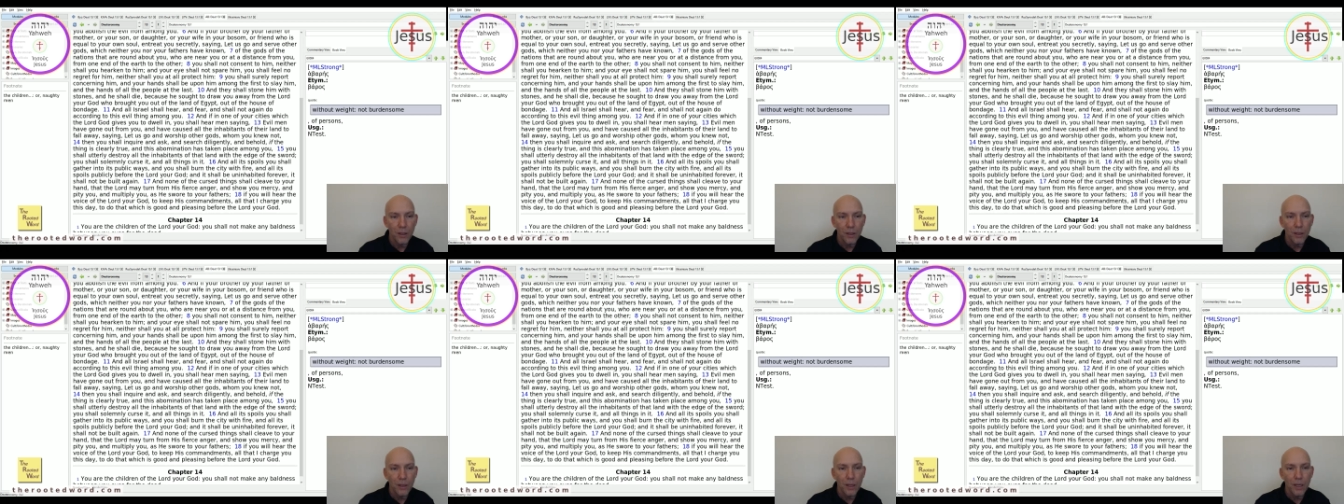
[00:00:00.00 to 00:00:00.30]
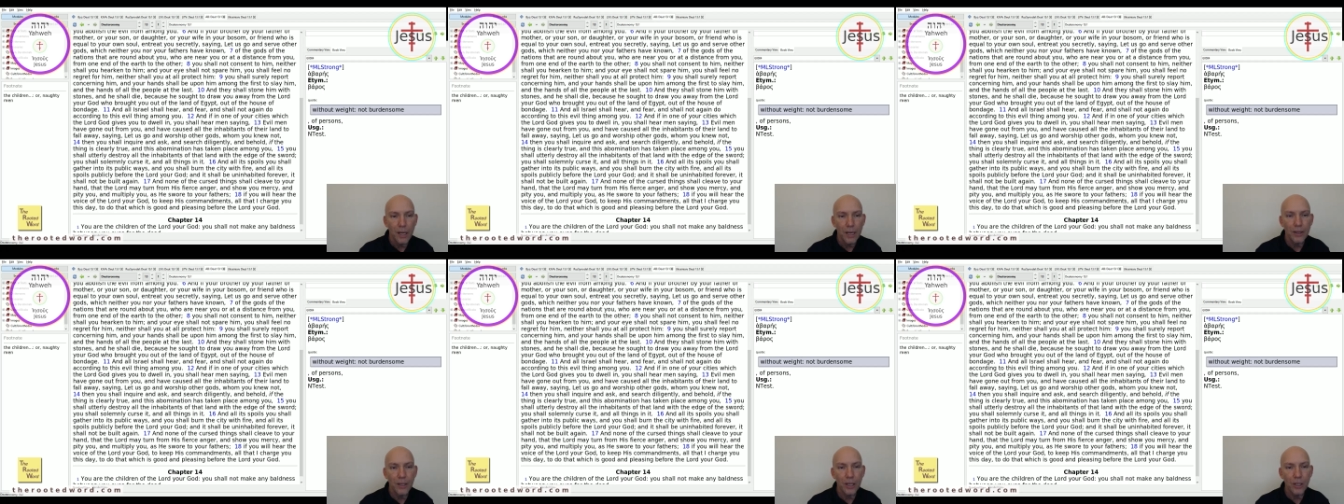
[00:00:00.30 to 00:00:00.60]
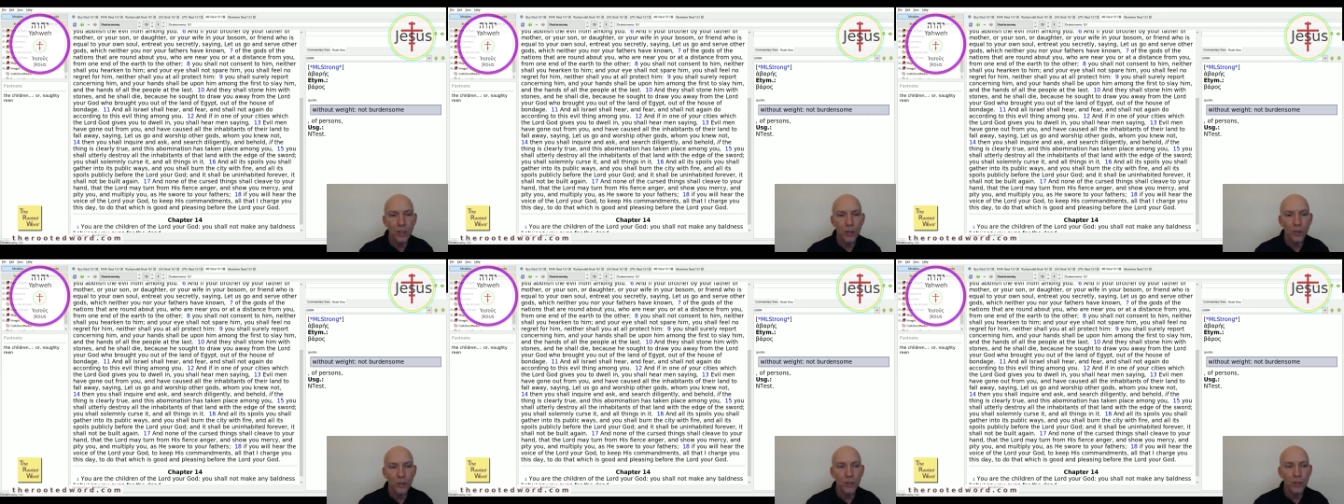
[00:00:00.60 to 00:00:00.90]
And they
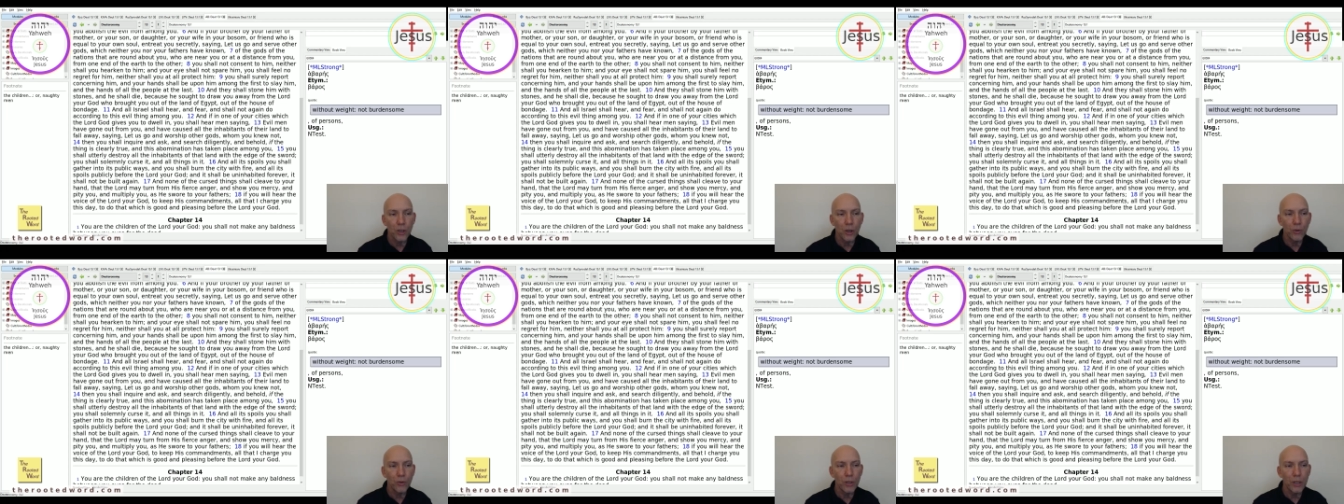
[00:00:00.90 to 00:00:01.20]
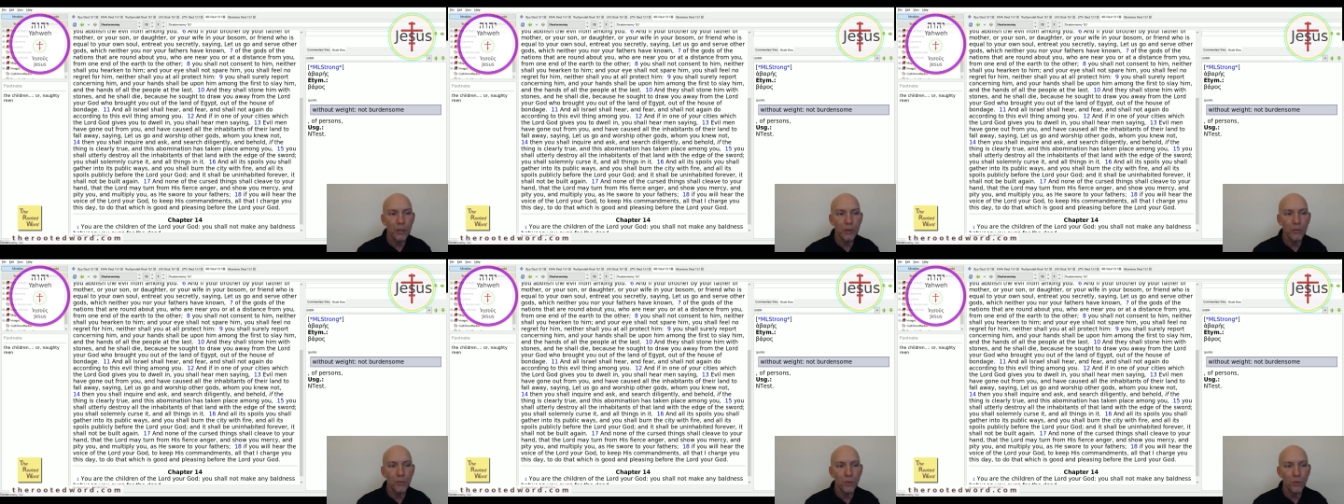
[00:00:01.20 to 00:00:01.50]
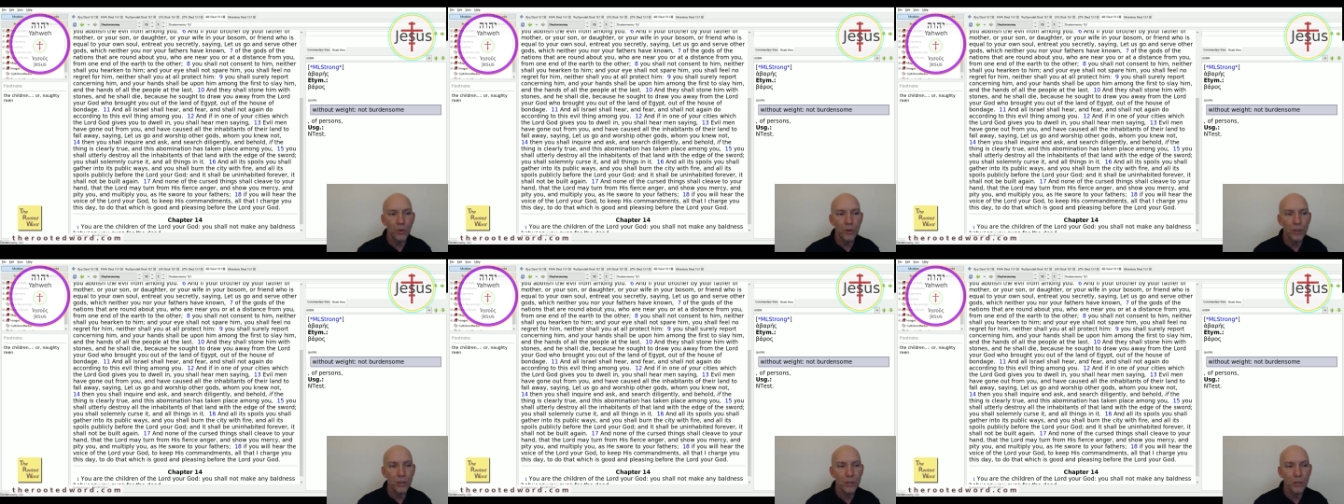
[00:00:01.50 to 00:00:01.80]
shall stone him
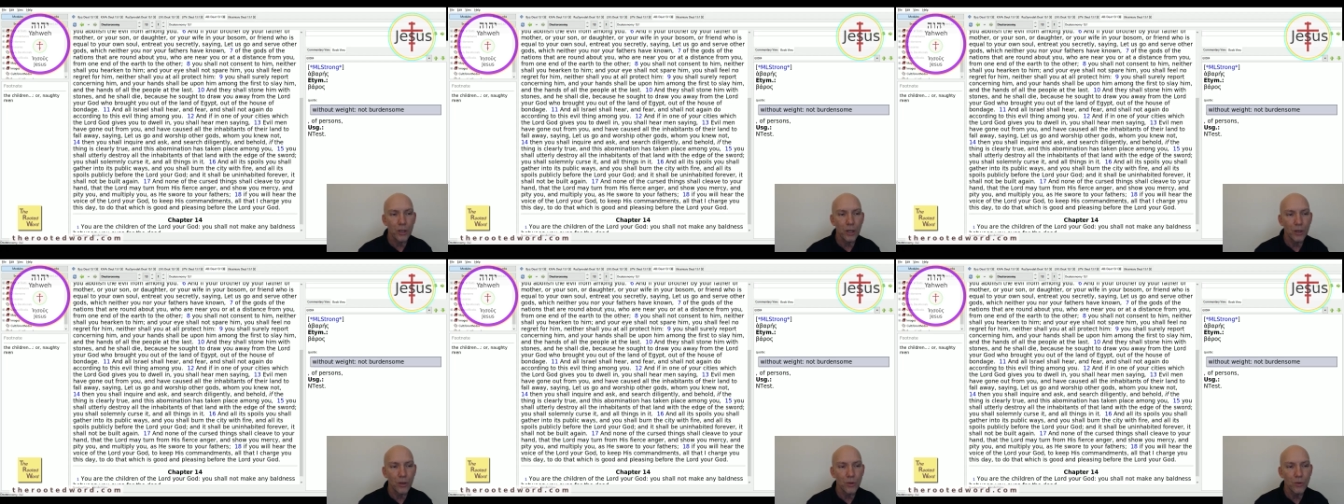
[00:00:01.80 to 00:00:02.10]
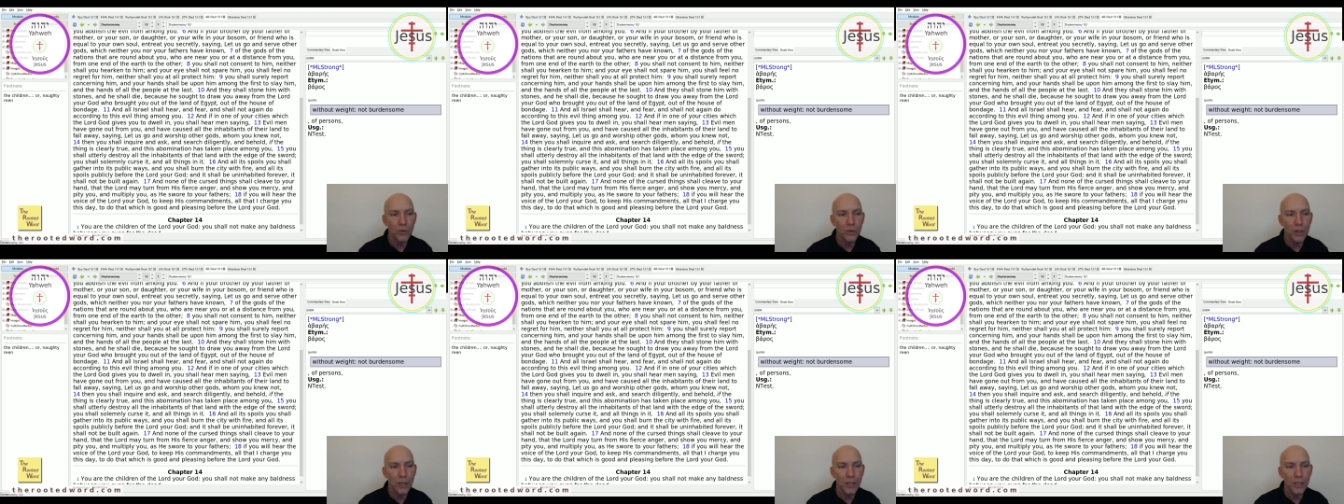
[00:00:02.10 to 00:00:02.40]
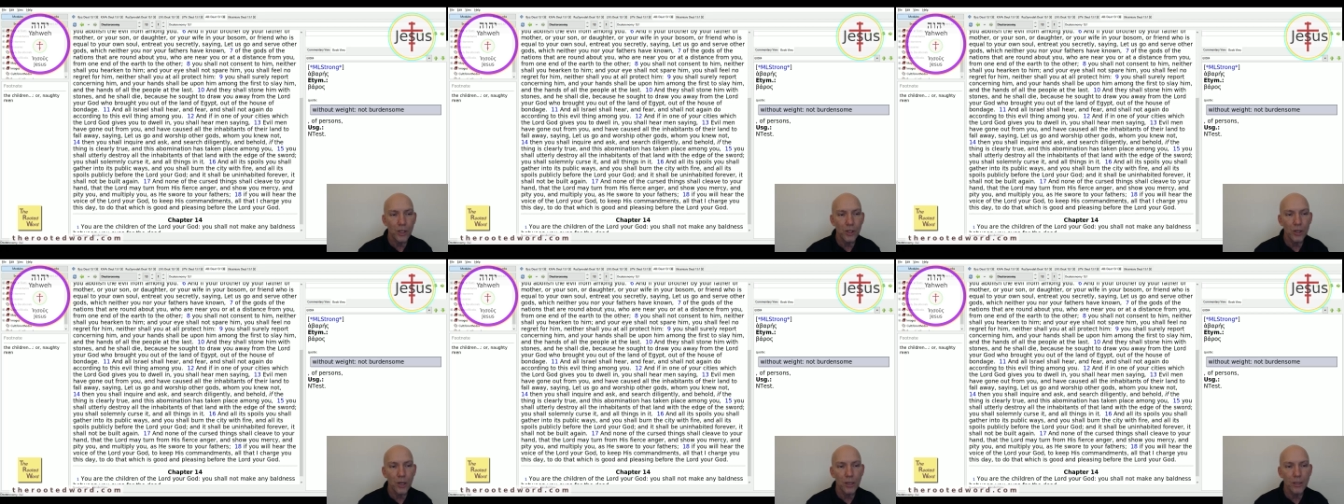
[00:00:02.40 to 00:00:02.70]
with stones, and
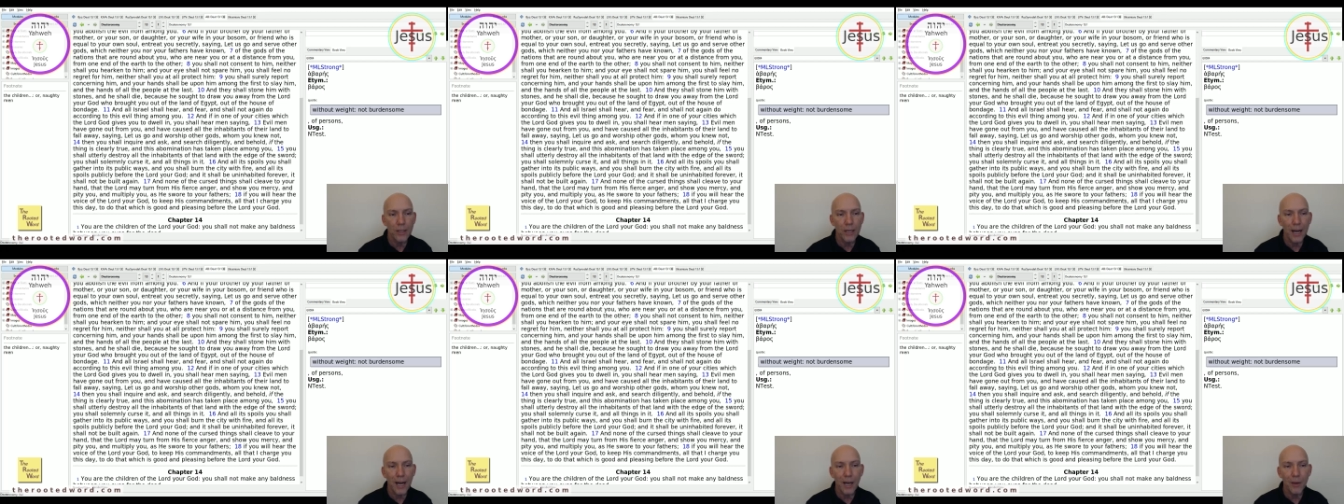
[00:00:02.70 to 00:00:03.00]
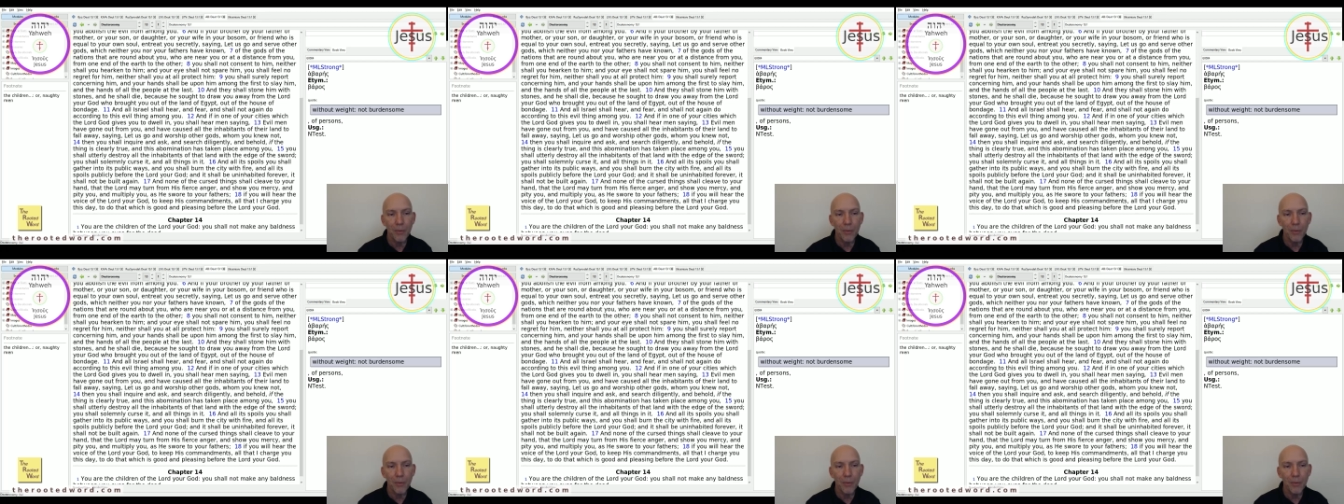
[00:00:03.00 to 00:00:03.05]
he shall die,